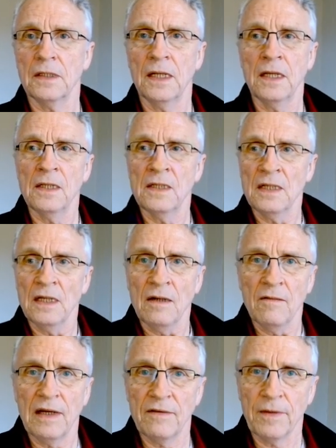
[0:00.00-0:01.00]
Okay,
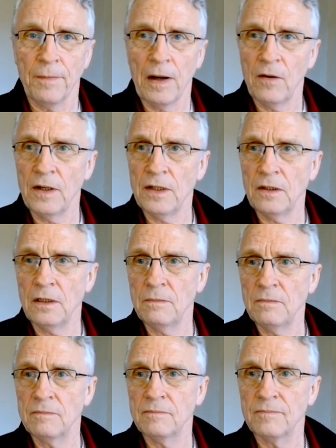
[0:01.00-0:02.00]
we have the power
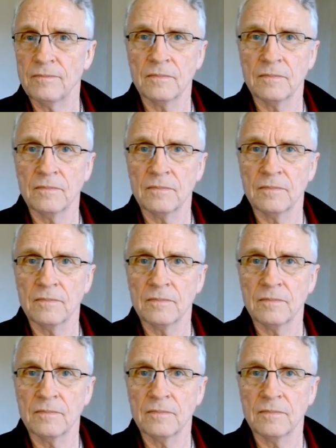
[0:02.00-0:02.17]
norm.